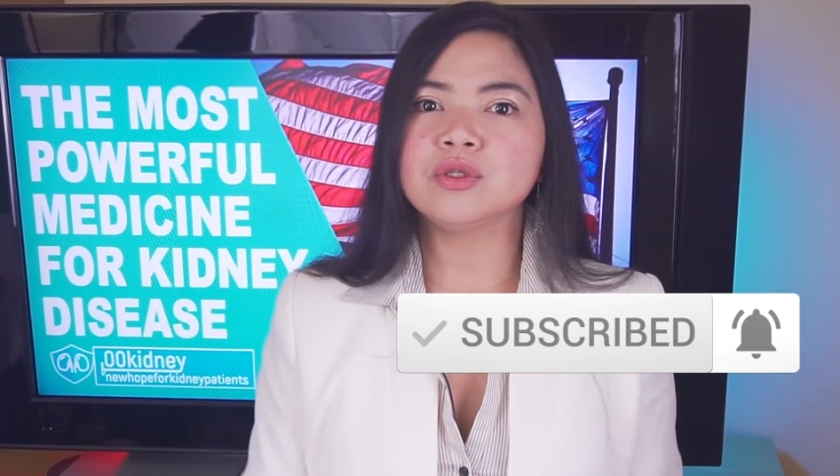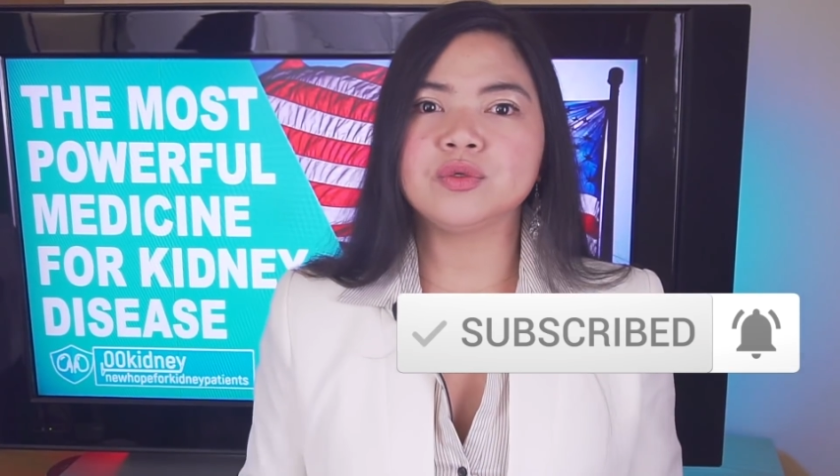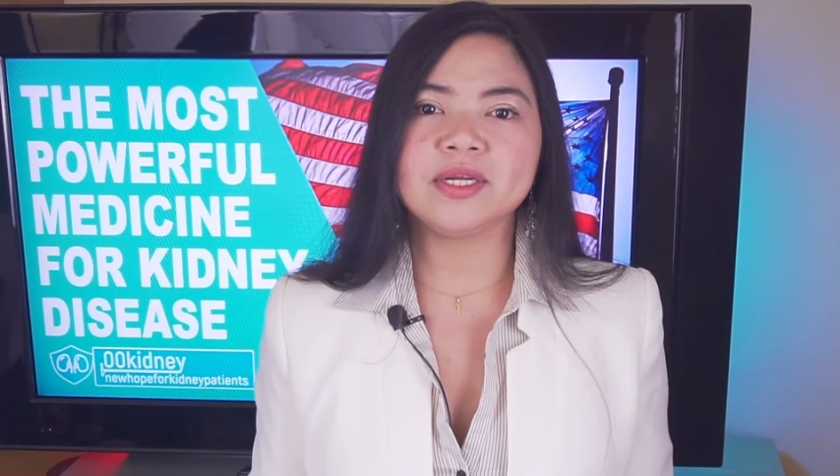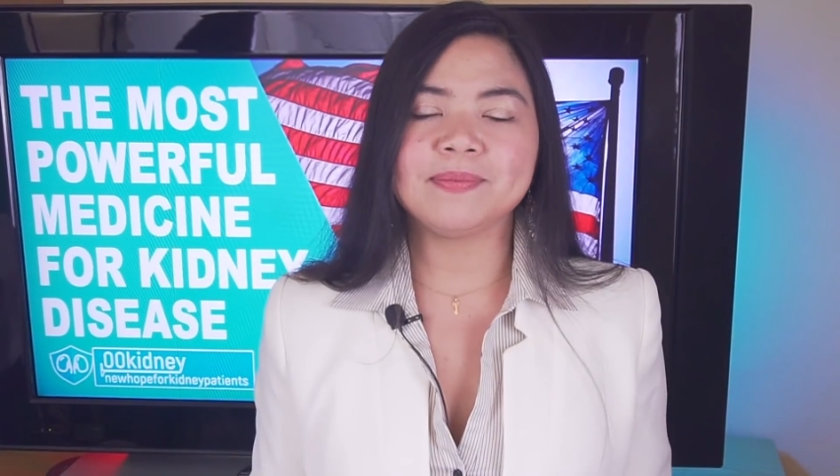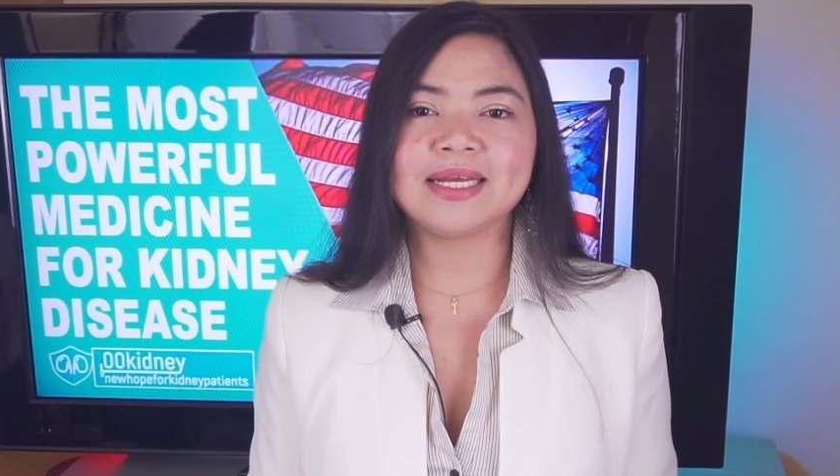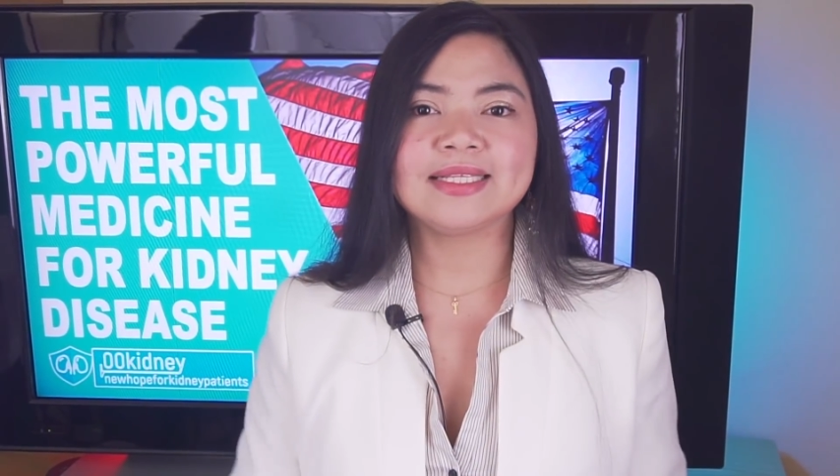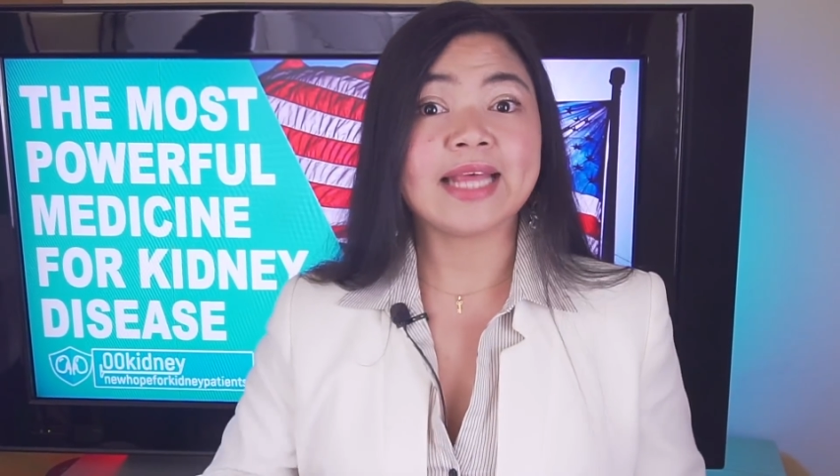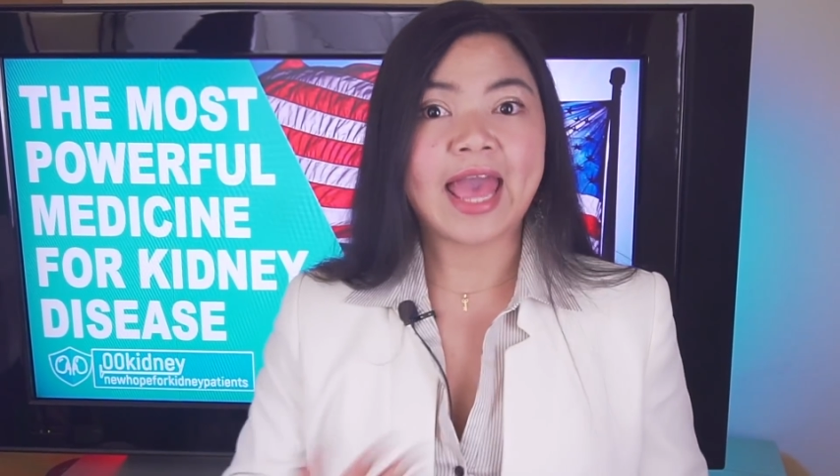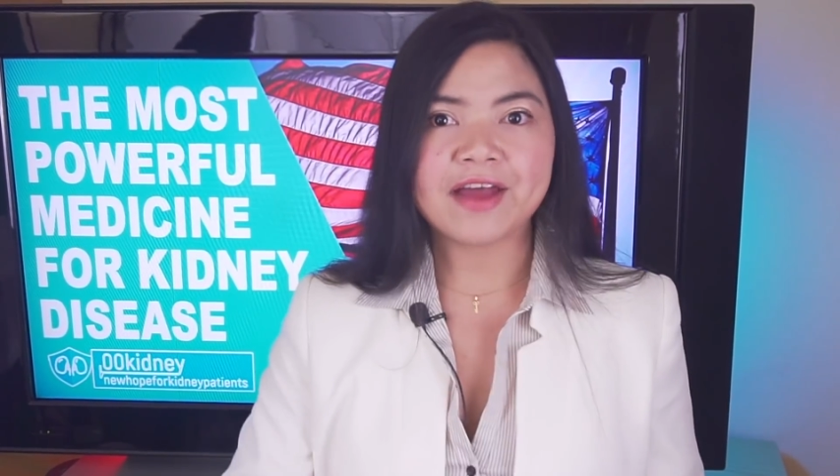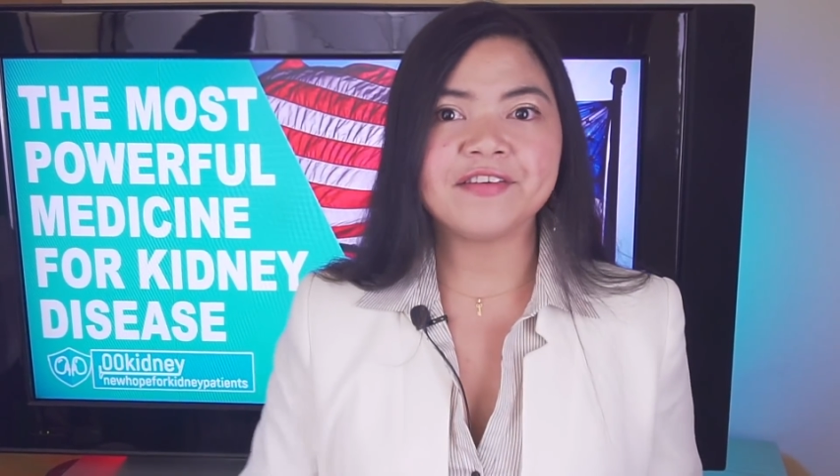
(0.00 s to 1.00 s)
treatments
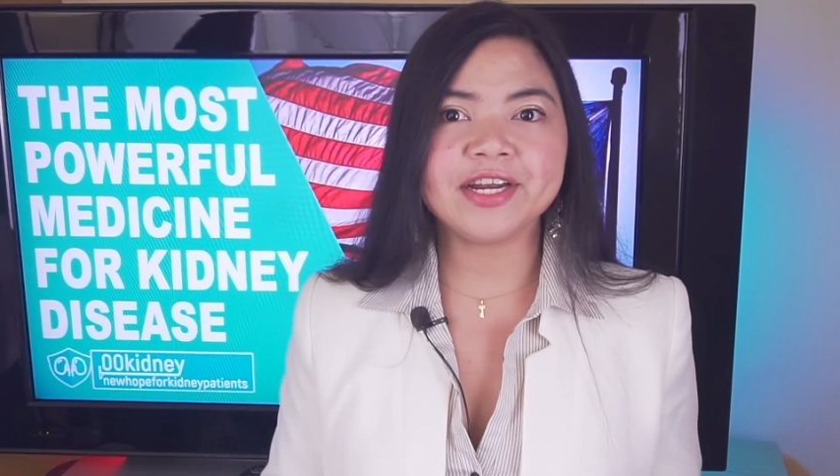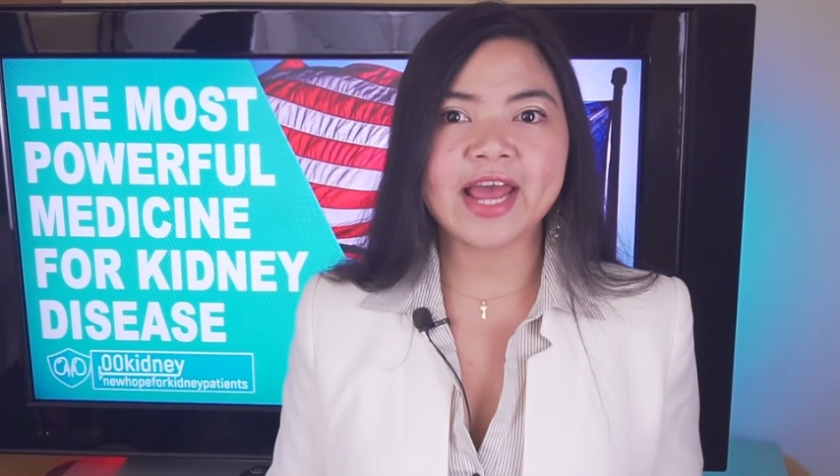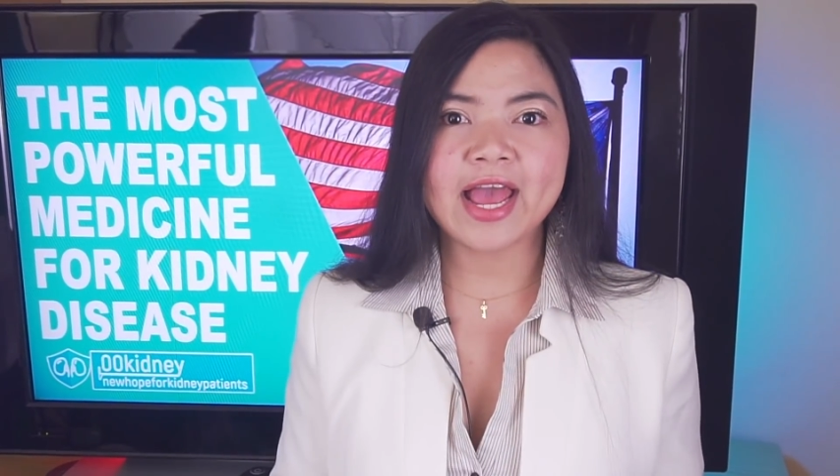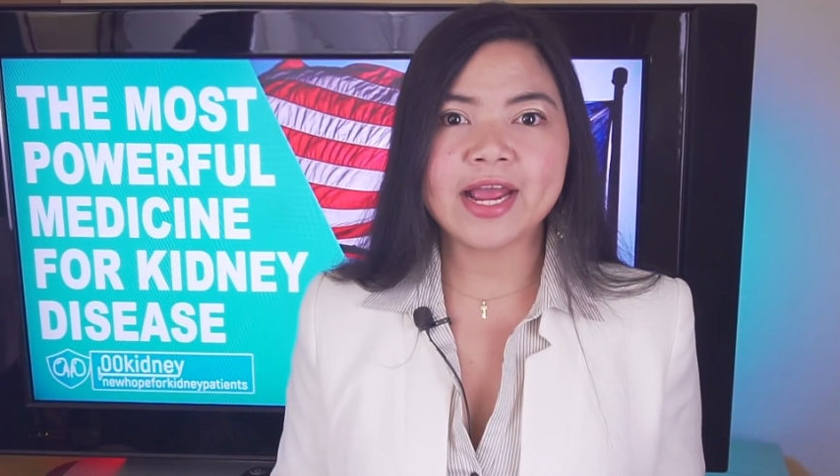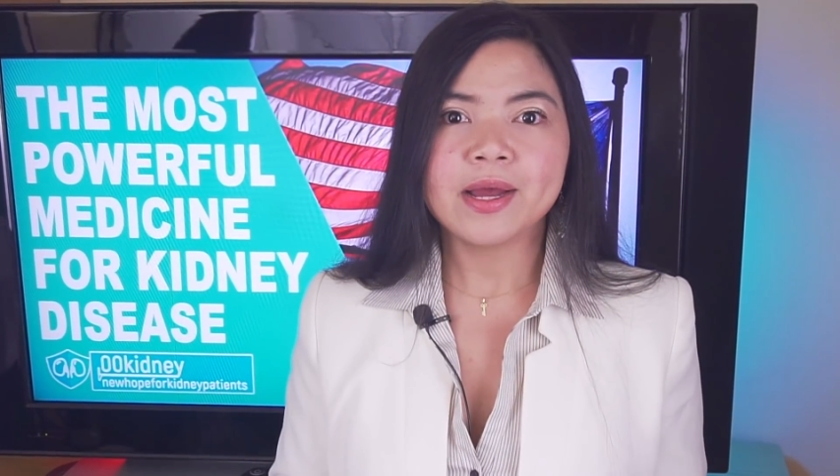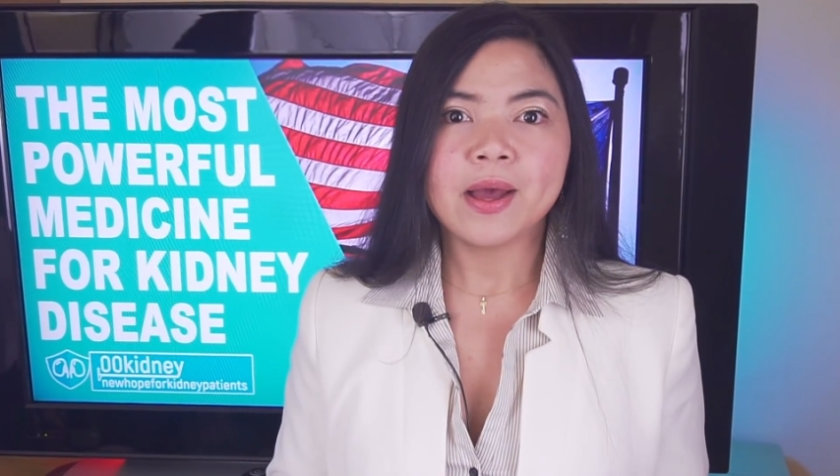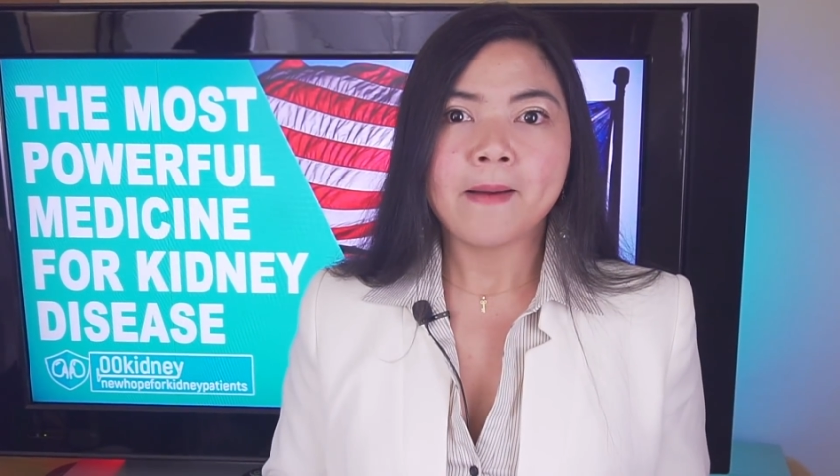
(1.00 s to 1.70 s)
every day,